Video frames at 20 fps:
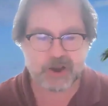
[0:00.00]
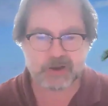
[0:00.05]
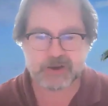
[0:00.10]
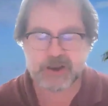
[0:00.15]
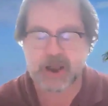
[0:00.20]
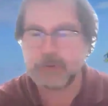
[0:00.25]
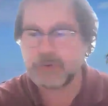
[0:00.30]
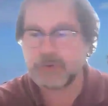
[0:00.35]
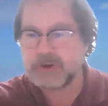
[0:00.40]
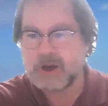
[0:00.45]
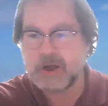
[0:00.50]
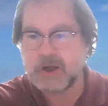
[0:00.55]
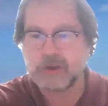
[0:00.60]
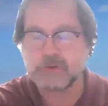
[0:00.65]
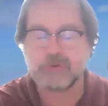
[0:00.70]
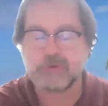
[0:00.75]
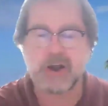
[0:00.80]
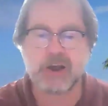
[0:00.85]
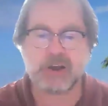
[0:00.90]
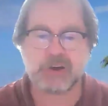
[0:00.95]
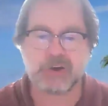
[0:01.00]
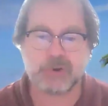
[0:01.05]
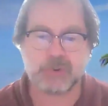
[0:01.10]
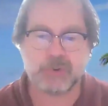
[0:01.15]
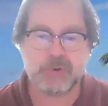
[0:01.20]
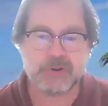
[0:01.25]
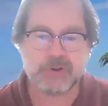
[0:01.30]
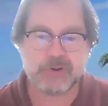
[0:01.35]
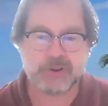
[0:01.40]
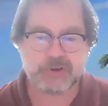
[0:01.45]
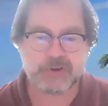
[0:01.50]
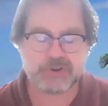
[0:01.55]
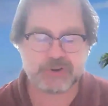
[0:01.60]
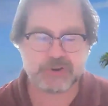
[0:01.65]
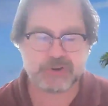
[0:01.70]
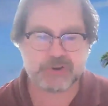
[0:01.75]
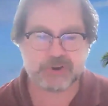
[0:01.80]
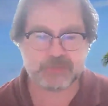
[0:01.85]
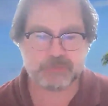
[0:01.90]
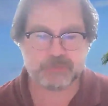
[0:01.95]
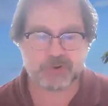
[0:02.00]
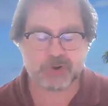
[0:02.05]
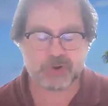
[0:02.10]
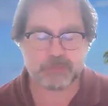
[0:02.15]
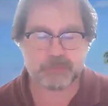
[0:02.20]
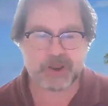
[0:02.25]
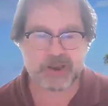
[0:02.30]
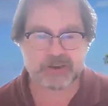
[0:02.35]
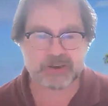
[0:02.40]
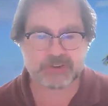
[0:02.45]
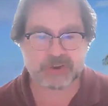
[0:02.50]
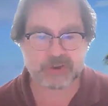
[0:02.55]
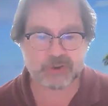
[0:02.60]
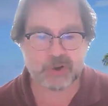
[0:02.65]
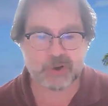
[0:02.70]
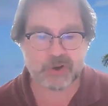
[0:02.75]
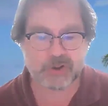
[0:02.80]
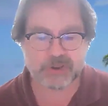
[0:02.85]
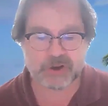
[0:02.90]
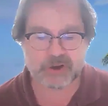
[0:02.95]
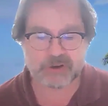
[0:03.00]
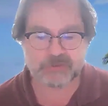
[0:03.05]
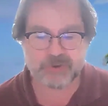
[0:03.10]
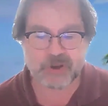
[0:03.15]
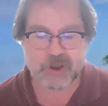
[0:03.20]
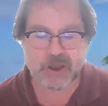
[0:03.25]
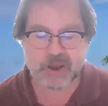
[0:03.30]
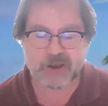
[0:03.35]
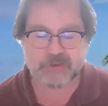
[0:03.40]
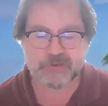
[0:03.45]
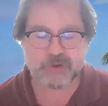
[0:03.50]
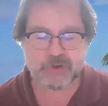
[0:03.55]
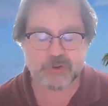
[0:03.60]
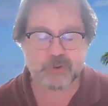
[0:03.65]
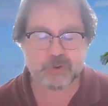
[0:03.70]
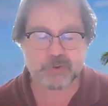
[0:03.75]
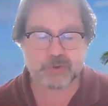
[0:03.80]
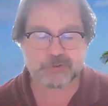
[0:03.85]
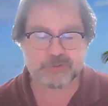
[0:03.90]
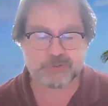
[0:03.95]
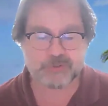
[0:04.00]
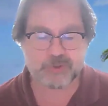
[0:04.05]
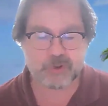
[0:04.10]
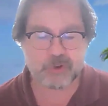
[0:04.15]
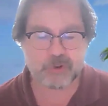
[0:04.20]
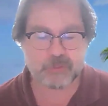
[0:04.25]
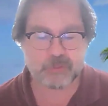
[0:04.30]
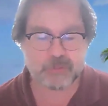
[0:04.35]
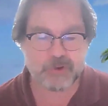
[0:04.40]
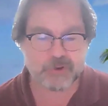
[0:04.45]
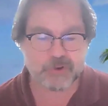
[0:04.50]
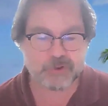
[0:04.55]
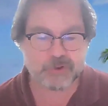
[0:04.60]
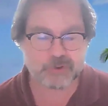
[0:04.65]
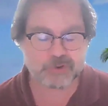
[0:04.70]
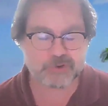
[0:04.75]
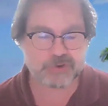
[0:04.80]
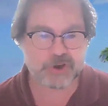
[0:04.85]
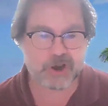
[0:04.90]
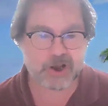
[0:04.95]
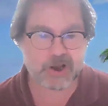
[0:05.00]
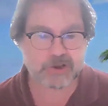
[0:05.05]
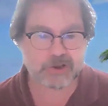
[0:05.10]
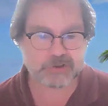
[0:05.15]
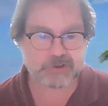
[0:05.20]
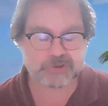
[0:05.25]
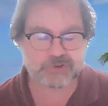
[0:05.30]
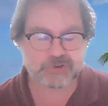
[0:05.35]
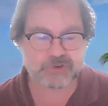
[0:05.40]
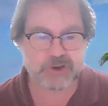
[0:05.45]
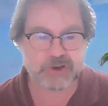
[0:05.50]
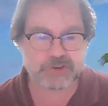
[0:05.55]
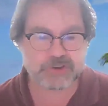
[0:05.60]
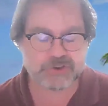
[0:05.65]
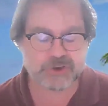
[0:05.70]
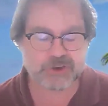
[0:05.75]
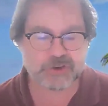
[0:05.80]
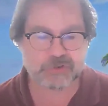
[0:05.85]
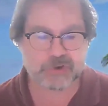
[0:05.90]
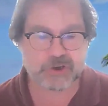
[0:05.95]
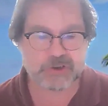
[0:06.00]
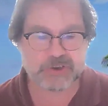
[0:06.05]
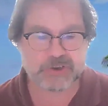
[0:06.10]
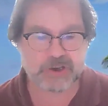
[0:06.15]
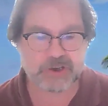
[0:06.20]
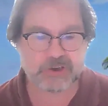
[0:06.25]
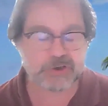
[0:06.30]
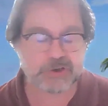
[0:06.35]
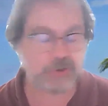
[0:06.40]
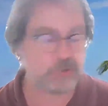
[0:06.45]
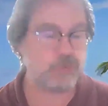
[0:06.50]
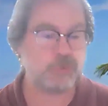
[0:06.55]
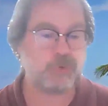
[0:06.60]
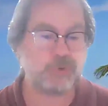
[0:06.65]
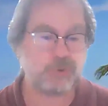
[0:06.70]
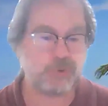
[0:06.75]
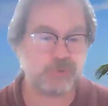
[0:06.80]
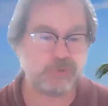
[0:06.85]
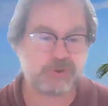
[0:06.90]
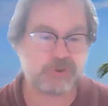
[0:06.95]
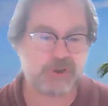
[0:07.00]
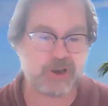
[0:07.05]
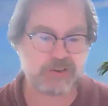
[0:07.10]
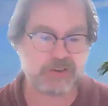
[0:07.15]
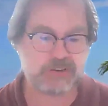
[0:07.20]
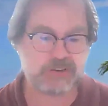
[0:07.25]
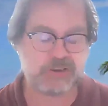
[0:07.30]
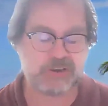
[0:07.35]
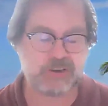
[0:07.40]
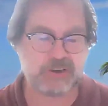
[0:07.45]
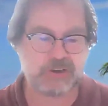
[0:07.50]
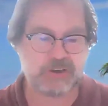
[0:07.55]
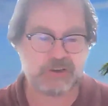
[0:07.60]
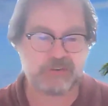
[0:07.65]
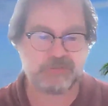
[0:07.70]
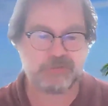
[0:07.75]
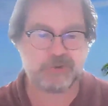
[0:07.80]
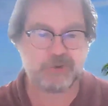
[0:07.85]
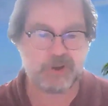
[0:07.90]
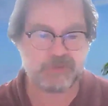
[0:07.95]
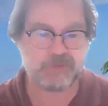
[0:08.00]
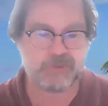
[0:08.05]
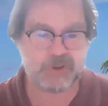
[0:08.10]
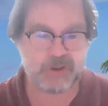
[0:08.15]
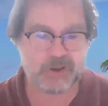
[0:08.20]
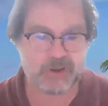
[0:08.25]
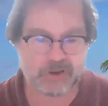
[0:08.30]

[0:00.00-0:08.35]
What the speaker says: And now in Colorado, they're passing a law that if you don't affirm your child's transgender identity, you could lose custody if in